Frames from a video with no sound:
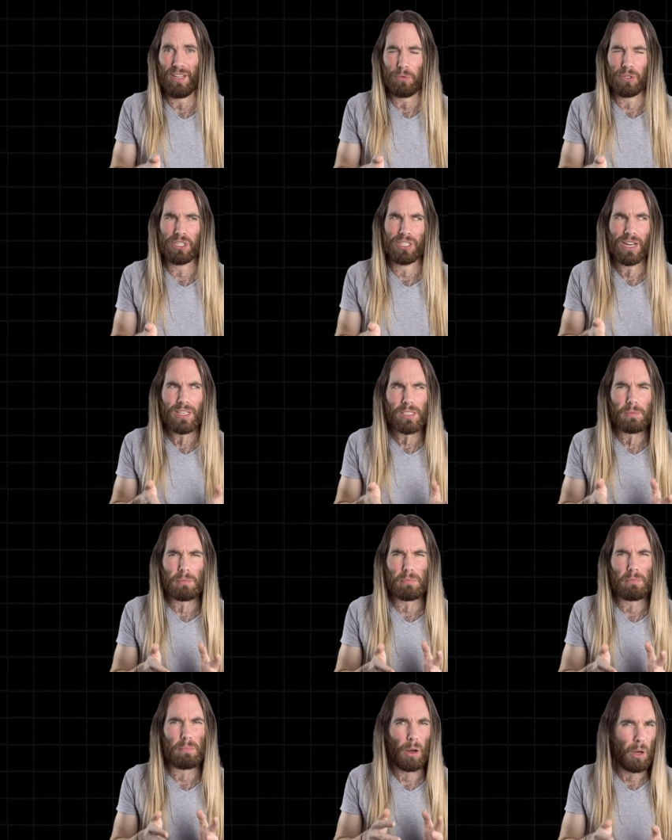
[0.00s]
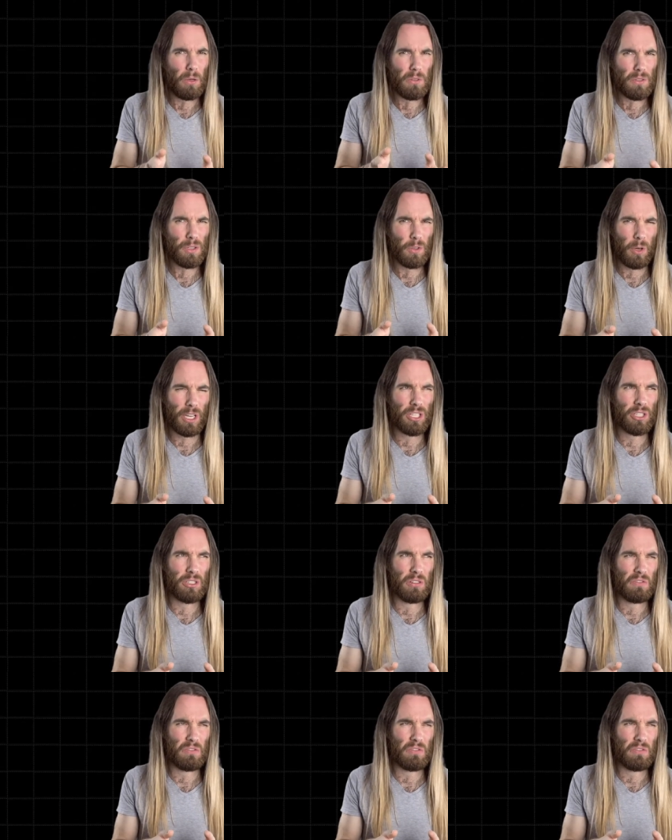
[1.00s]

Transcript: Which does pose the question